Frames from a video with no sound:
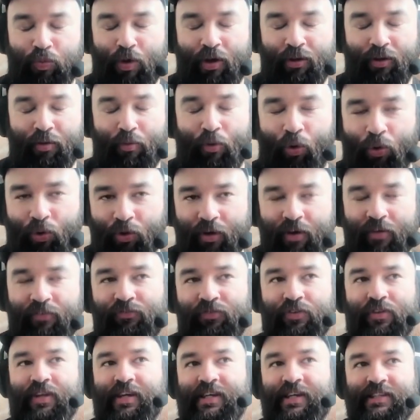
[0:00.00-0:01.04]
in order
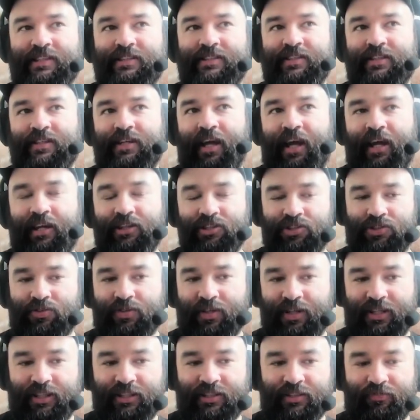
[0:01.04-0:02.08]
for these
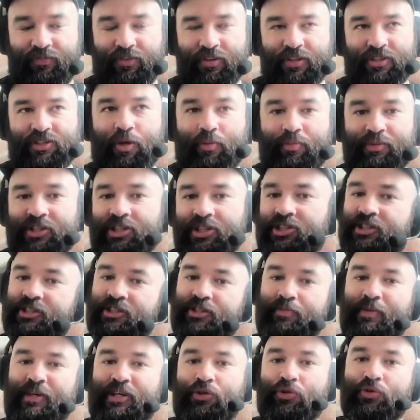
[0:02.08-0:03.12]
entries for this competition
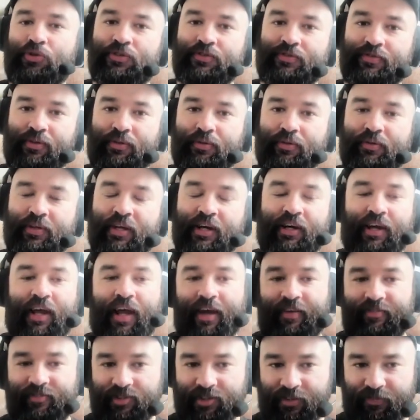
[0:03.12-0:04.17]
to be useful, they're going to
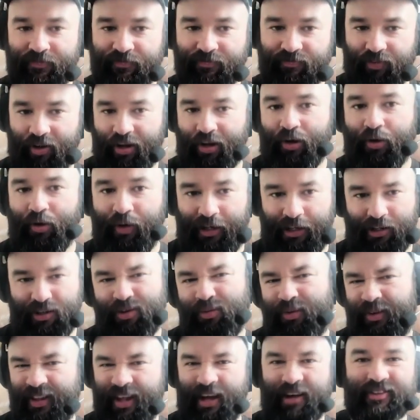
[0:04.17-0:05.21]
have to follow
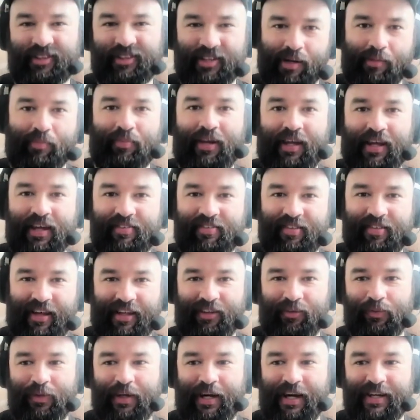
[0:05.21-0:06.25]
along with our templates.
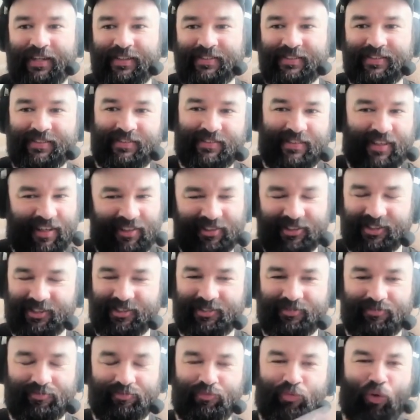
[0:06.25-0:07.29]
Otherwise, they
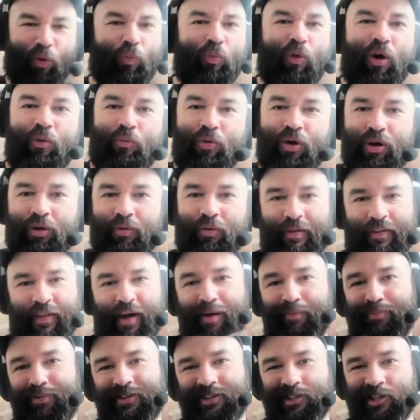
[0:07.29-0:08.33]
just won't work with
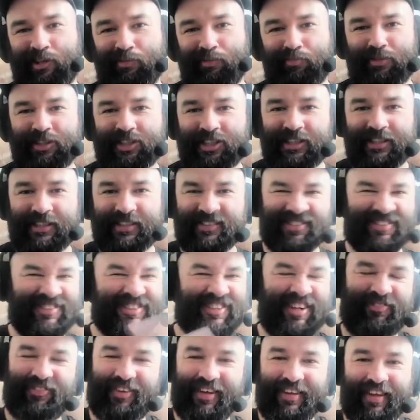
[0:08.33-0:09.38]
our printing machines and
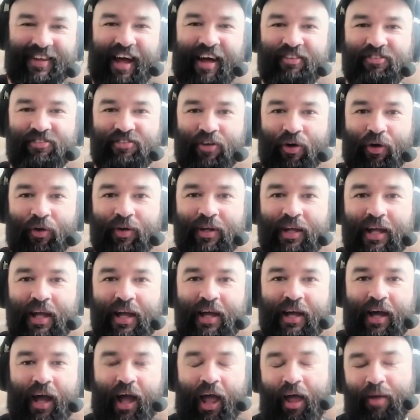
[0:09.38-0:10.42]
stuff like that. So
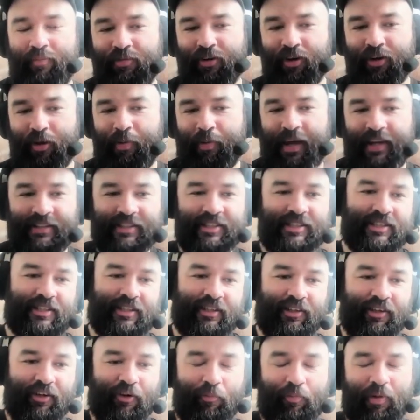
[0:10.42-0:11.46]
you've got to pay
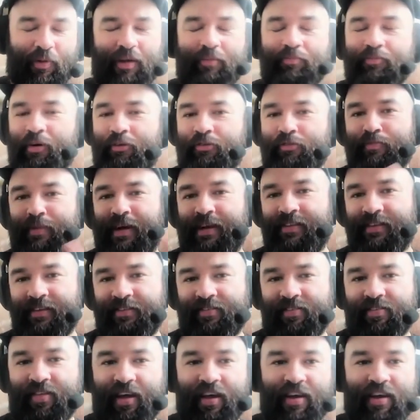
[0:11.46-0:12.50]
attention a little bit, but we've made things as